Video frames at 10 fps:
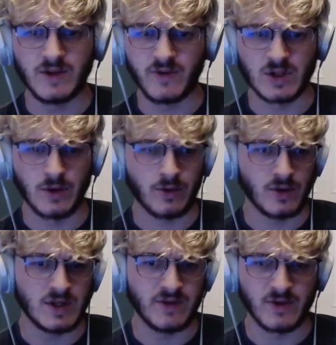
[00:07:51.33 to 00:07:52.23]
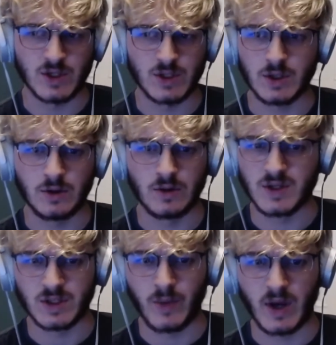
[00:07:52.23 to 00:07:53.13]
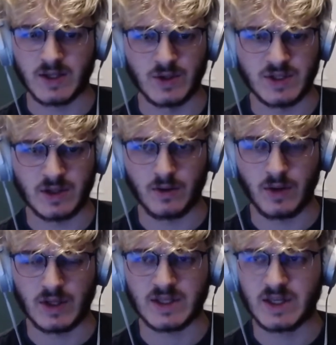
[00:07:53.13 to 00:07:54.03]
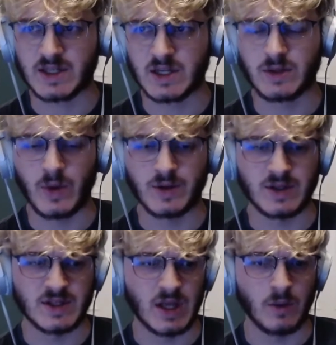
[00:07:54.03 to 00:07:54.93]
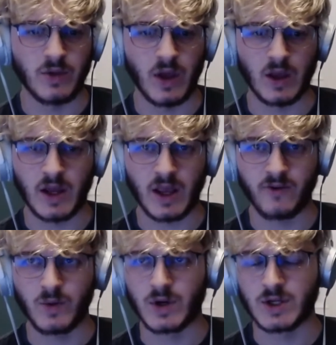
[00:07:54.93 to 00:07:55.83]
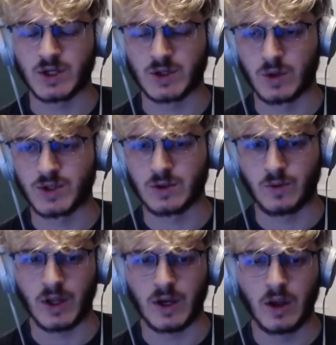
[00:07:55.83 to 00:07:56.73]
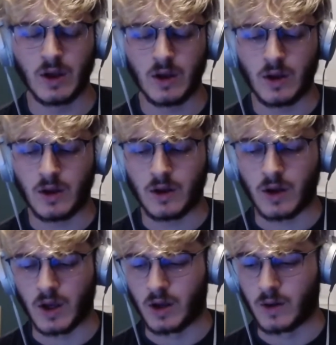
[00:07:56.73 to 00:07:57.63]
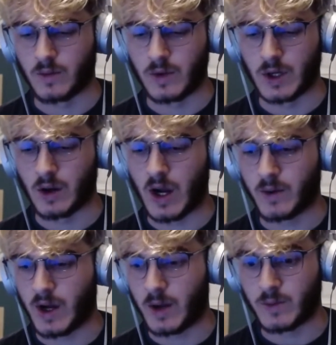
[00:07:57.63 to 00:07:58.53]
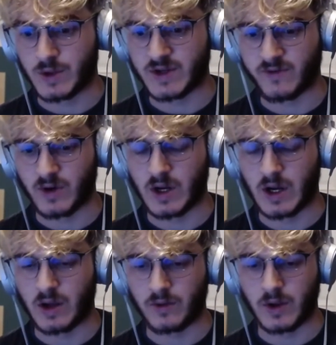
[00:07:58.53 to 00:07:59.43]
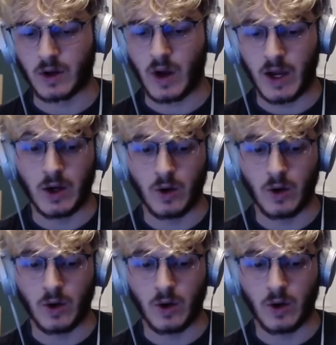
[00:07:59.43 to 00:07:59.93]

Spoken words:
Division 3, Division 2, it doesn't matter. It's tantamount to the same thing. Like everybody just wants to win. I'm no different, and I